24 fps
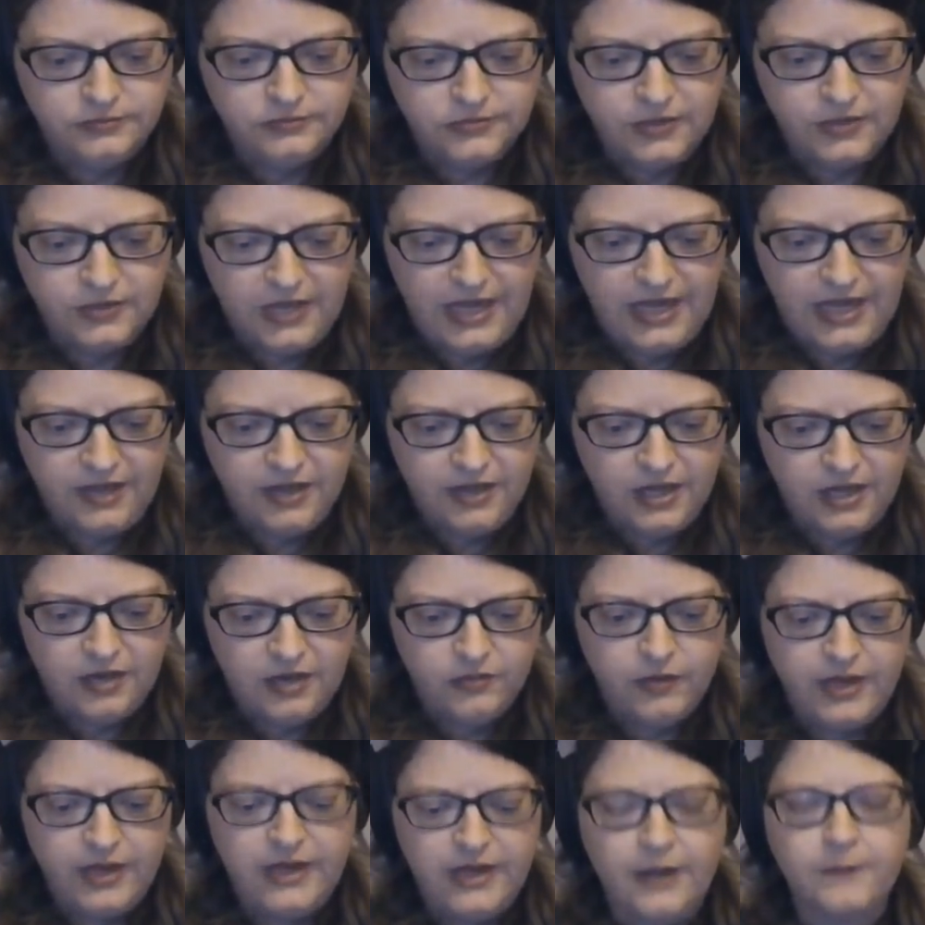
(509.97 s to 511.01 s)
Okay,
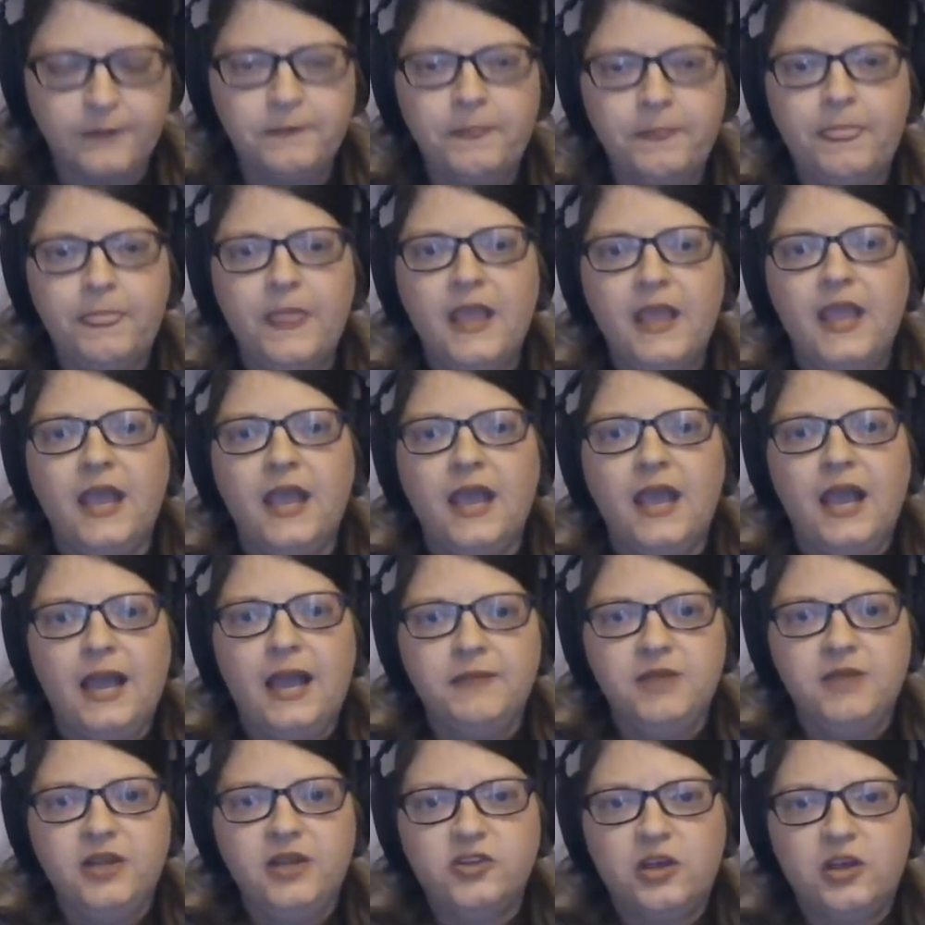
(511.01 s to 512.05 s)
right now.
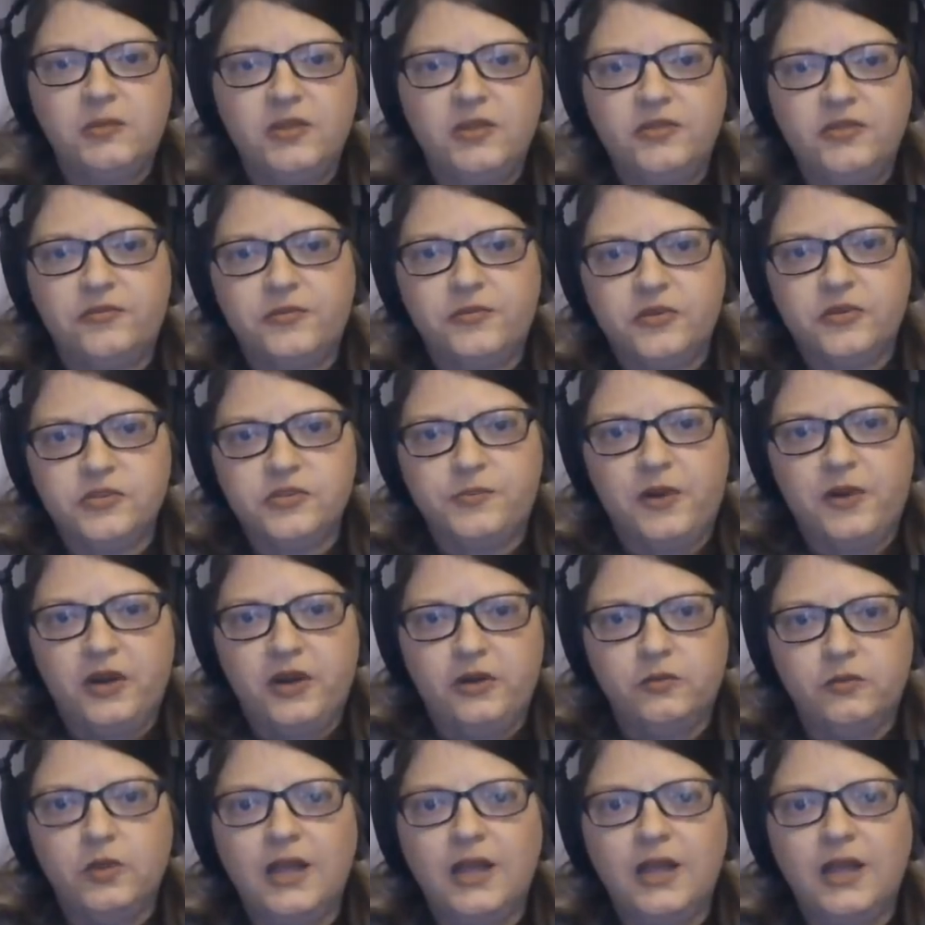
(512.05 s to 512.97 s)
I'm going to talk about the first part.